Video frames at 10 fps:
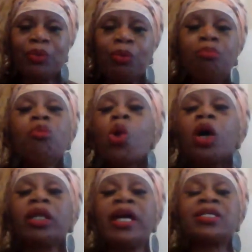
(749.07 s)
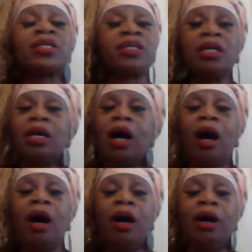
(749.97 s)
More or less
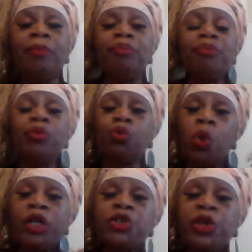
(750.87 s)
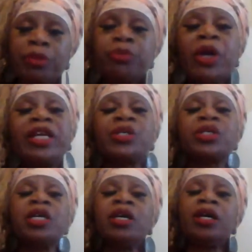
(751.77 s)
want to
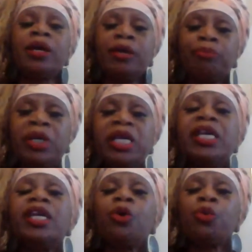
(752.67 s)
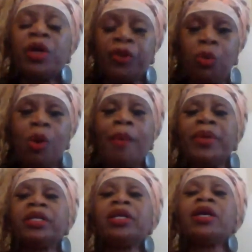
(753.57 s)
embrace being with a
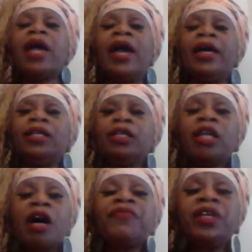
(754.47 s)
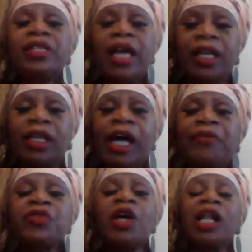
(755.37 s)
woman and loving that
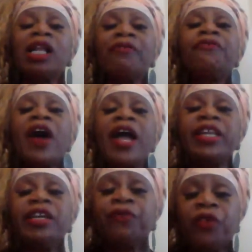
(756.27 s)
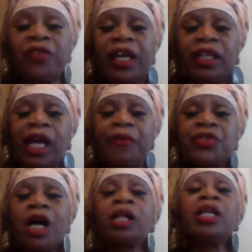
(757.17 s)
lifestyle, fighting for that
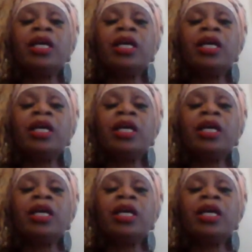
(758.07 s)
lifestyle,